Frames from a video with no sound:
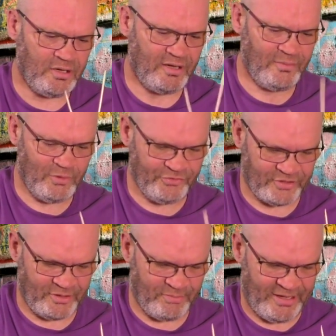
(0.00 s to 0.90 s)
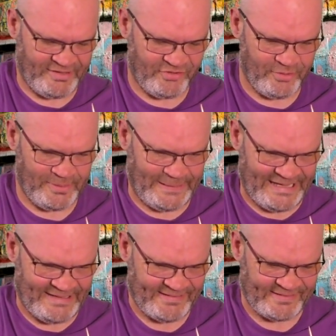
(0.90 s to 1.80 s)
I was going to buy 2 of
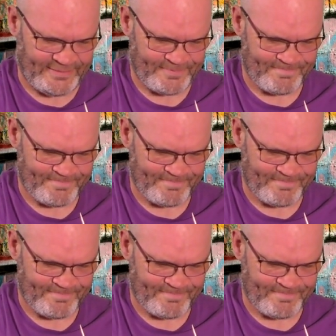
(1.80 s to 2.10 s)
these.